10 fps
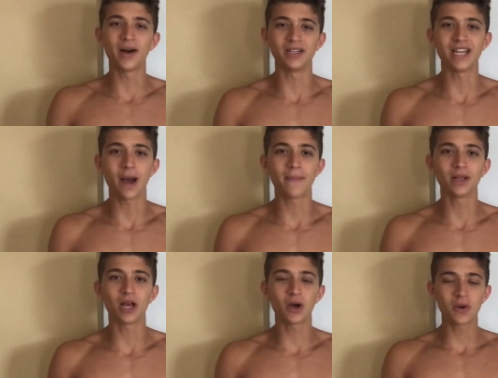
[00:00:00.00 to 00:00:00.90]
button down
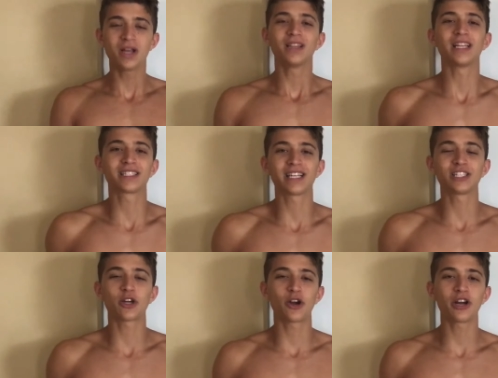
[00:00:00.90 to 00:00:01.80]
below. Let's get
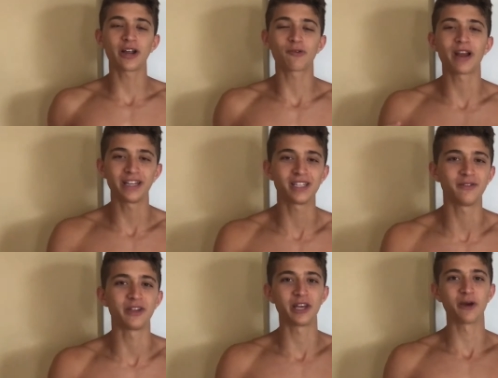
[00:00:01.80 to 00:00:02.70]
started and get right into the
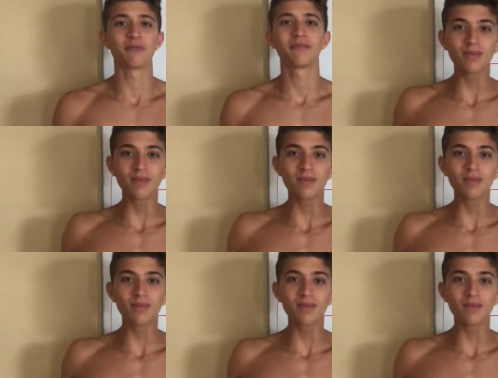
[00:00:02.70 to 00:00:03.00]
video.